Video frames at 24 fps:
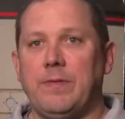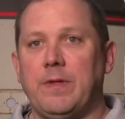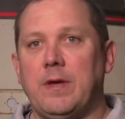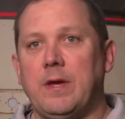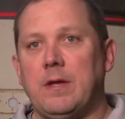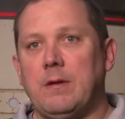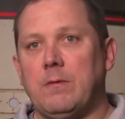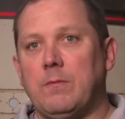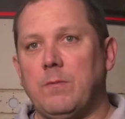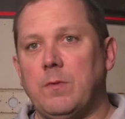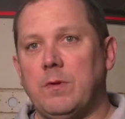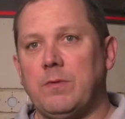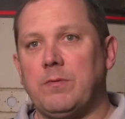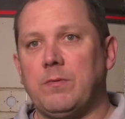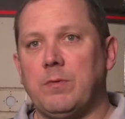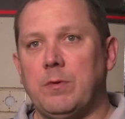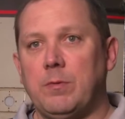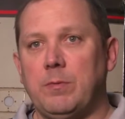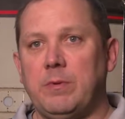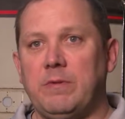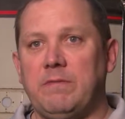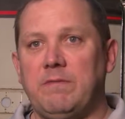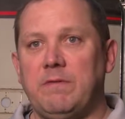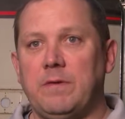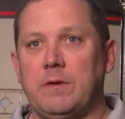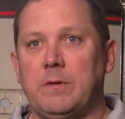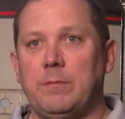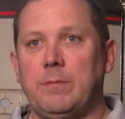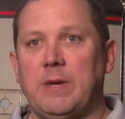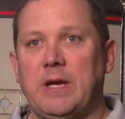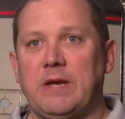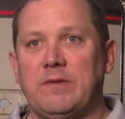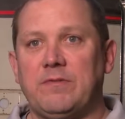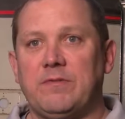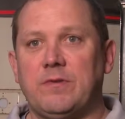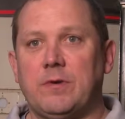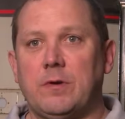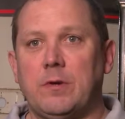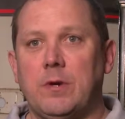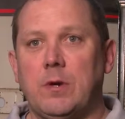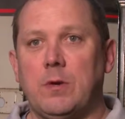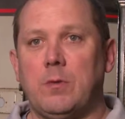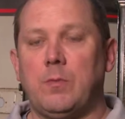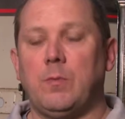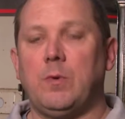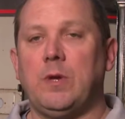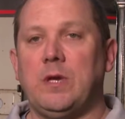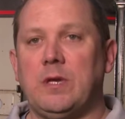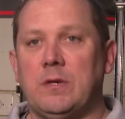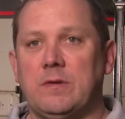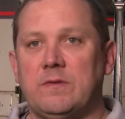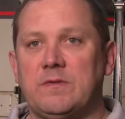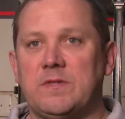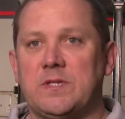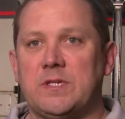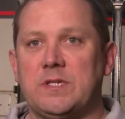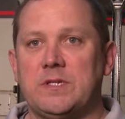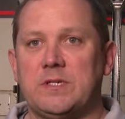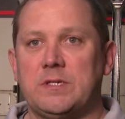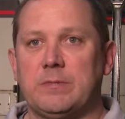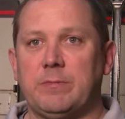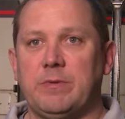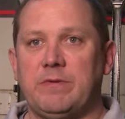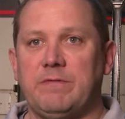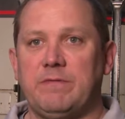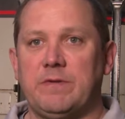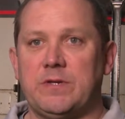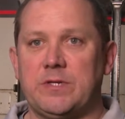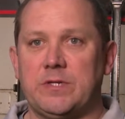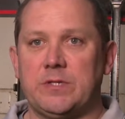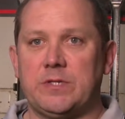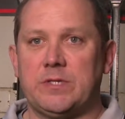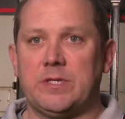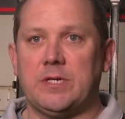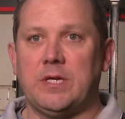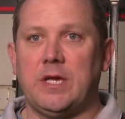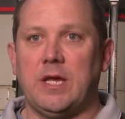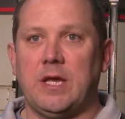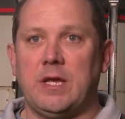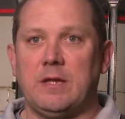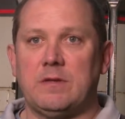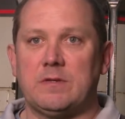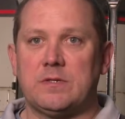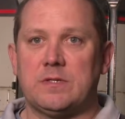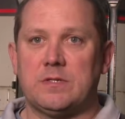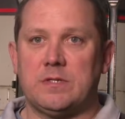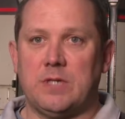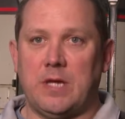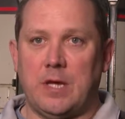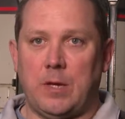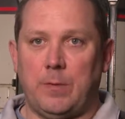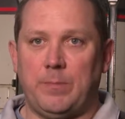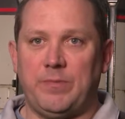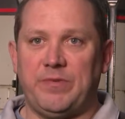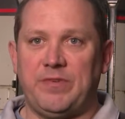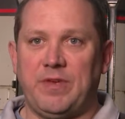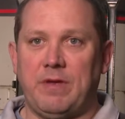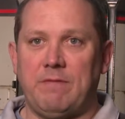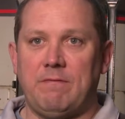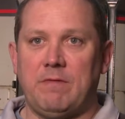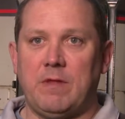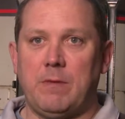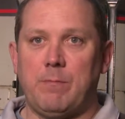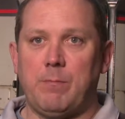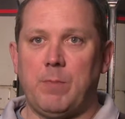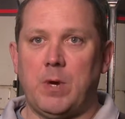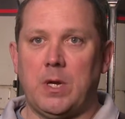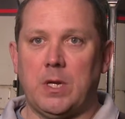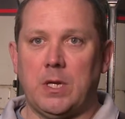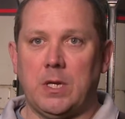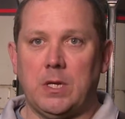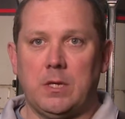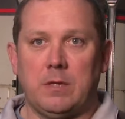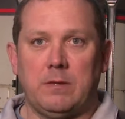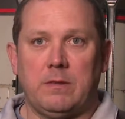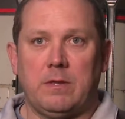that with Ruby Fieldmaster, we could see some efficiency gains to help save them money.